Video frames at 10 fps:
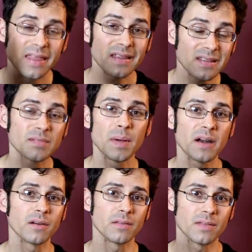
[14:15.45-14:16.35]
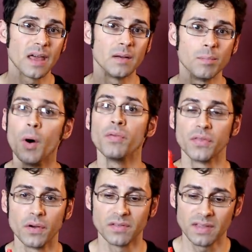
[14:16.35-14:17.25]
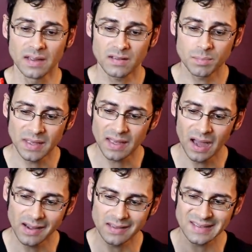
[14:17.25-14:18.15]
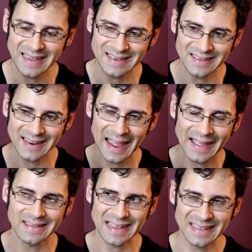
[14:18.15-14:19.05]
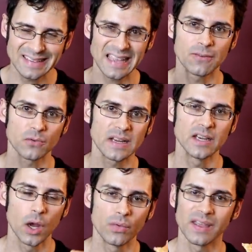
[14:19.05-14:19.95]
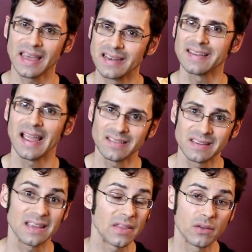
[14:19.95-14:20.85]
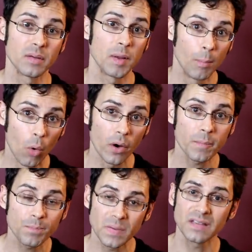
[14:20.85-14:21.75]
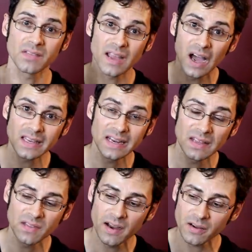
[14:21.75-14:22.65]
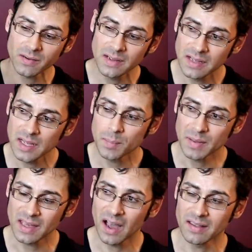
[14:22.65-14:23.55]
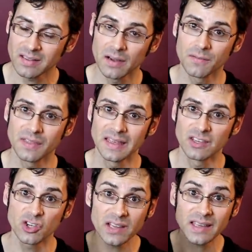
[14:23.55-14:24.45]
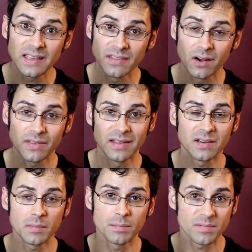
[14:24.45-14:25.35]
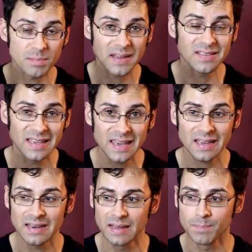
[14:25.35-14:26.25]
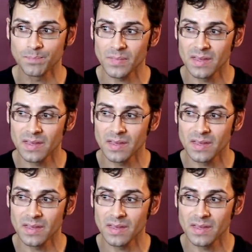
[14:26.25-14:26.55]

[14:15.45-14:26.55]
this is better than both of those things because it has a savory note that kind of ties it together a little bit more because of the onion in there, because of the chili in there, that little spicy kick in it,